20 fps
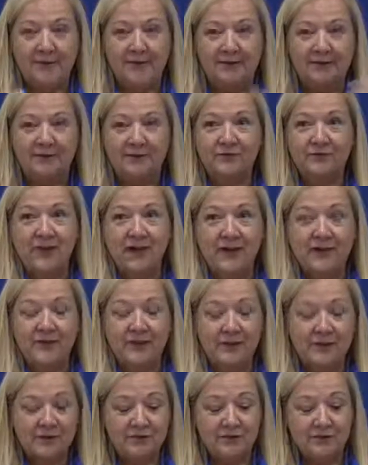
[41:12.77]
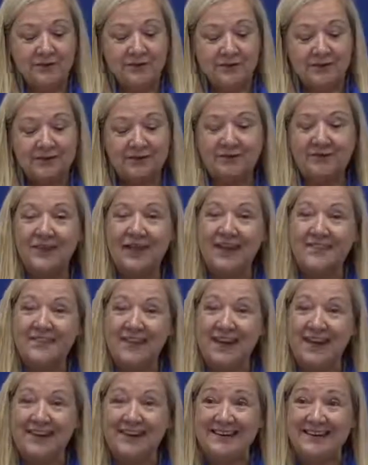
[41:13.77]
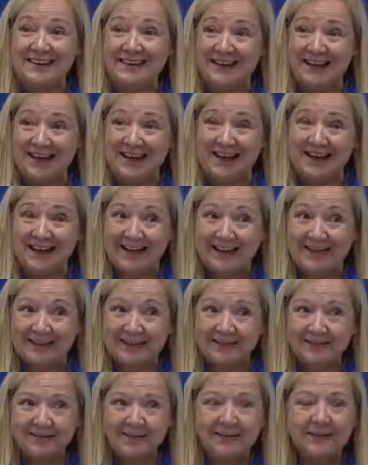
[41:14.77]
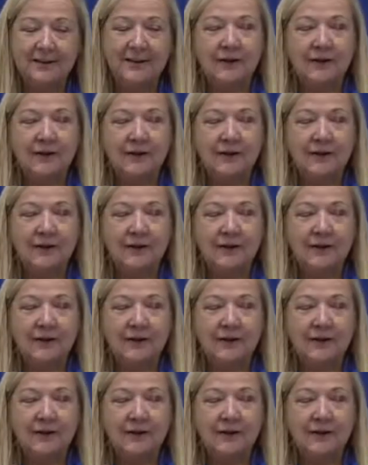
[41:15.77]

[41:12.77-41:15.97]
is 500 to 589.